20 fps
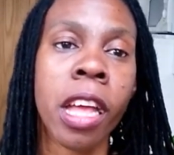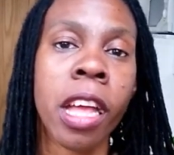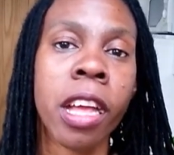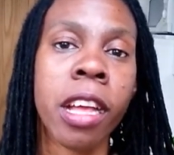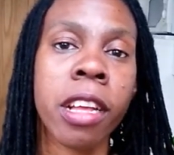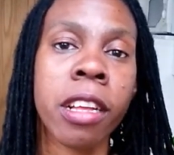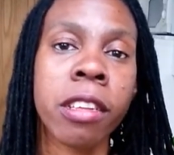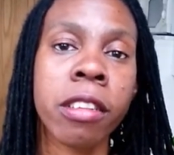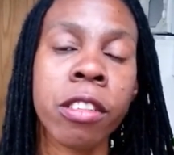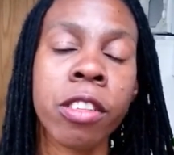
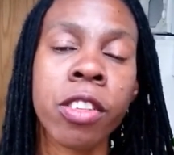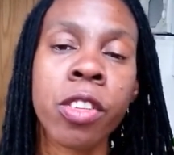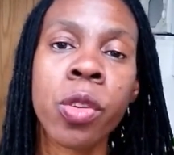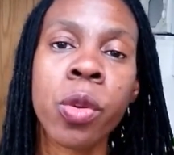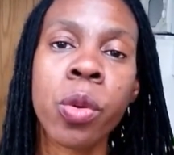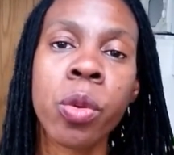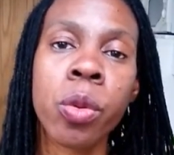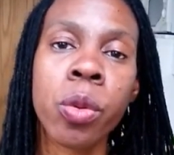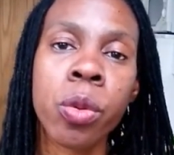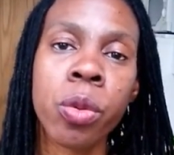And
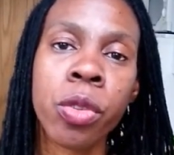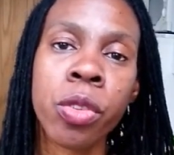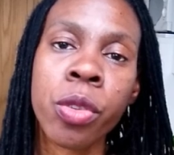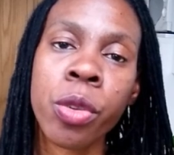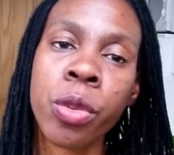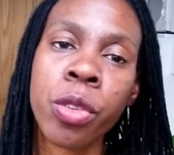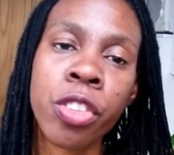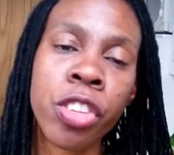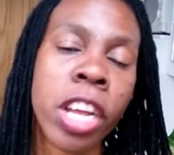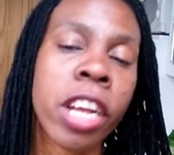so
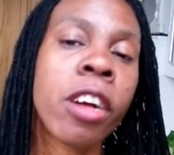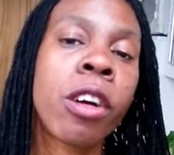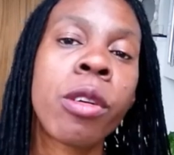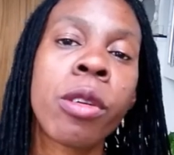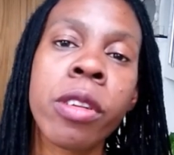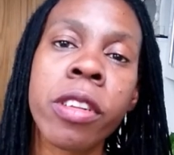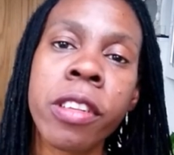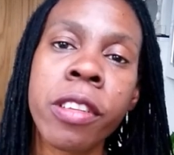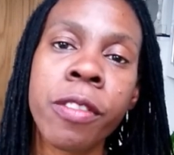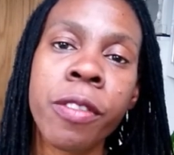check
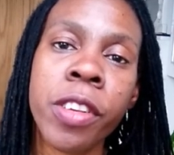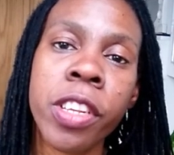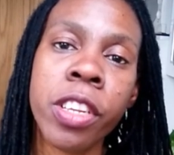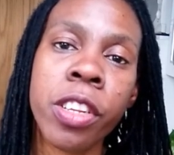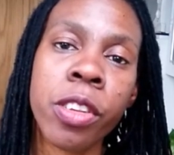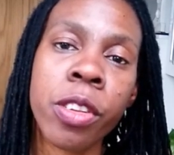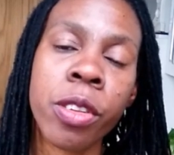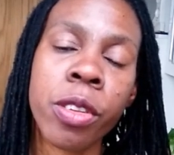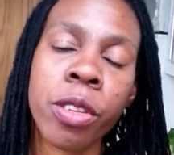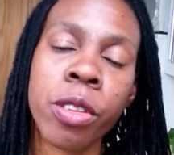out his
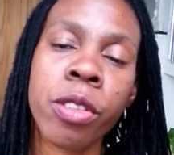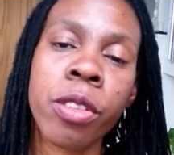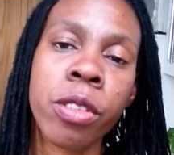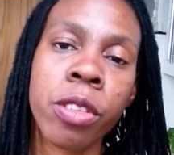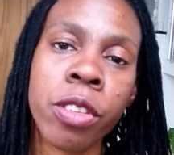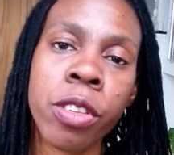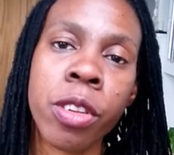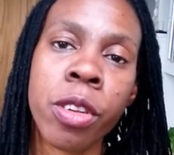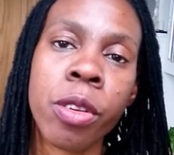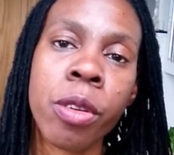video,
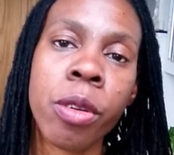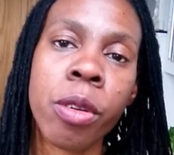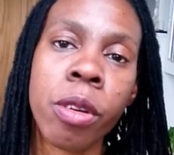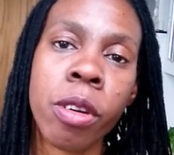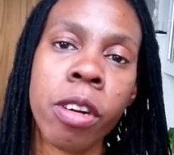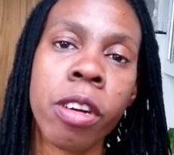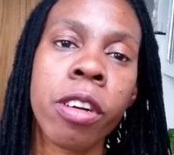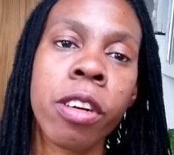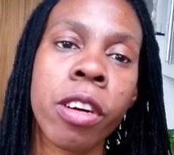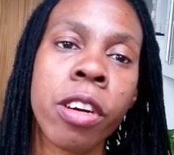you know,
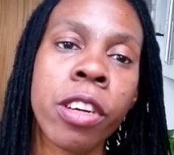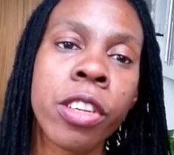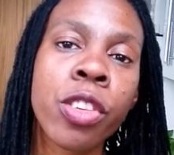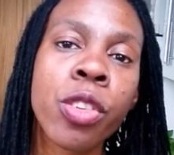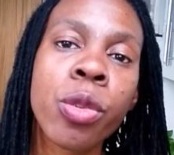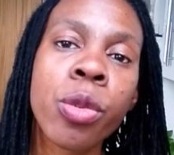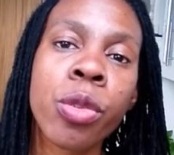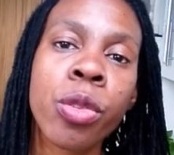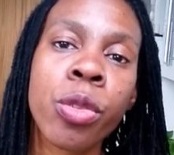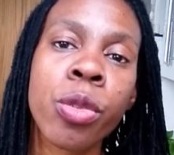
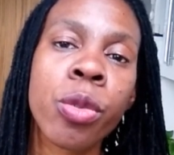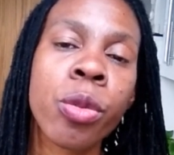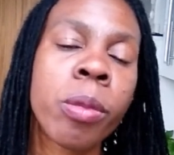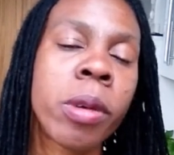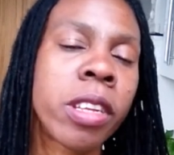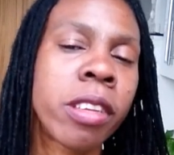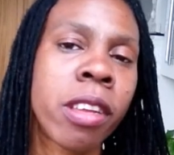on YouTube.